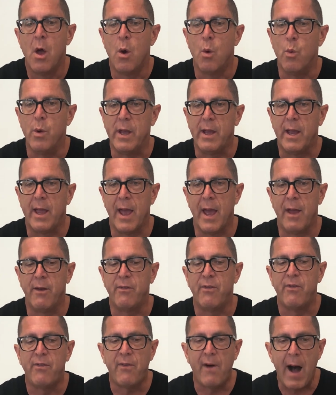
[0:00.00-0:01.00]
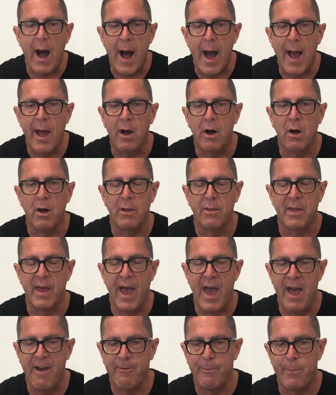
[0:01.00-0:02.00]
We can file the
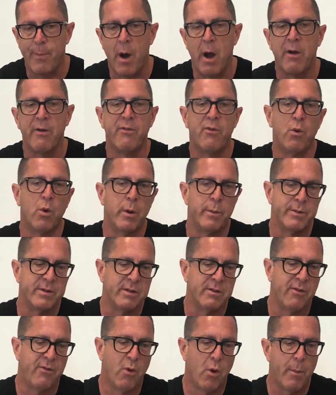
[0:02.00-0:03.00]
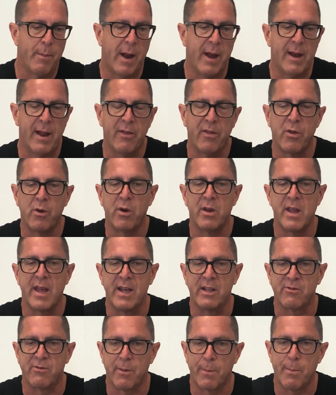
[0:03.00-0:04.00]
FBAR forms and the Form
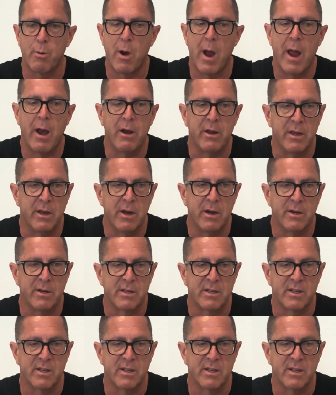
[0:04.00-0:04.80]
8938s for prior years,